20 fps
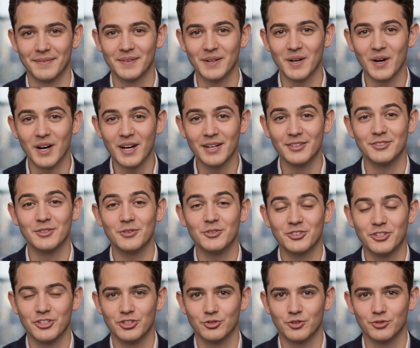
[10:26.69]

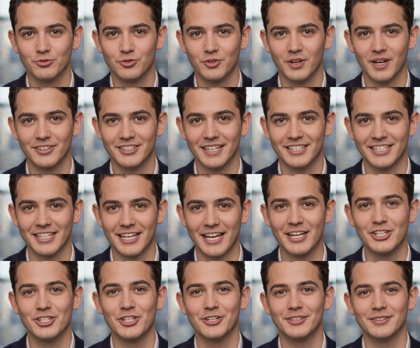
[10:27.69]
Auth0 for
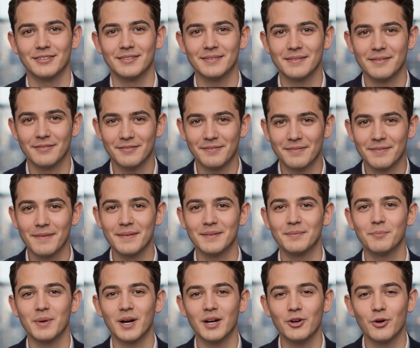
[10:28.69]
authentication,
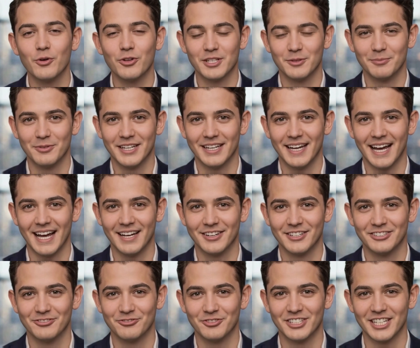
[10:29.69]
MongoDB
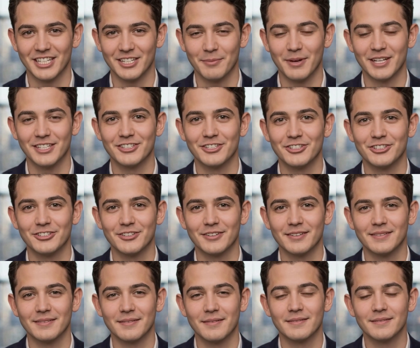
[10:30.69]
Atlas for databases?
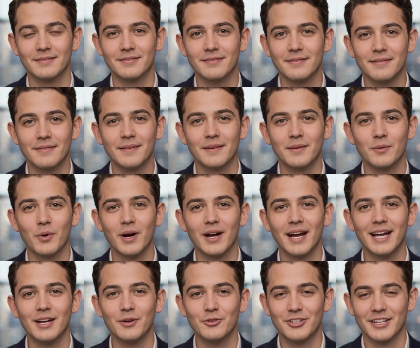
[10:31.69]
While
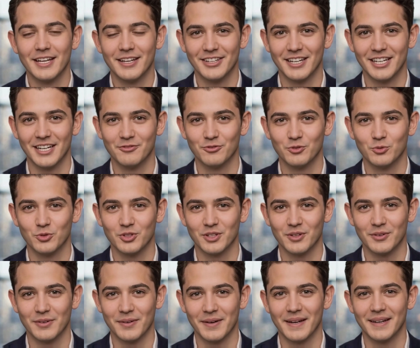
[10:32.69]
I don't think they ever
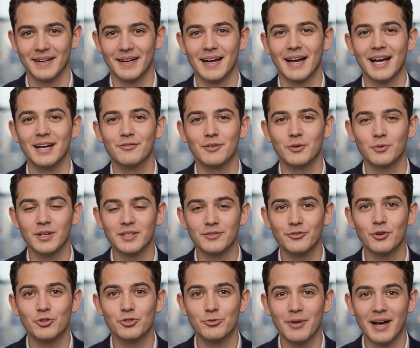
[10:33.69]
will, every one of
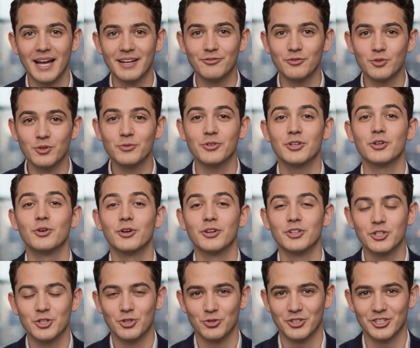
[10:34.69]
those platforms could
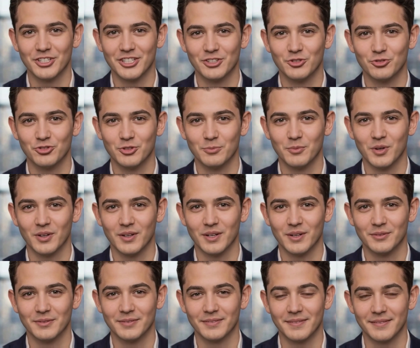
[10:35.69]
Unity you
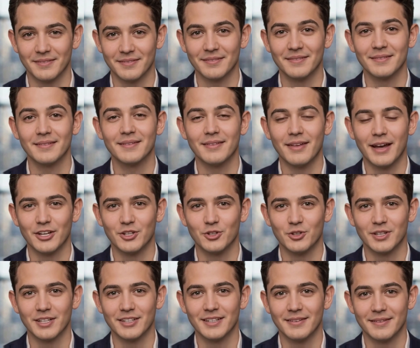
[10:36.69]
tomorrow. They
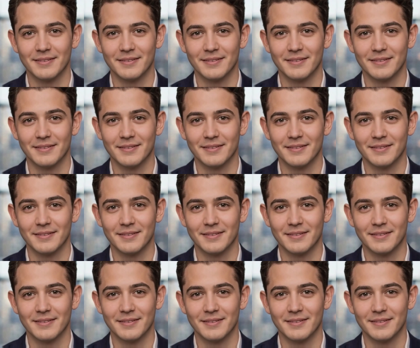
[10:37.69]
could.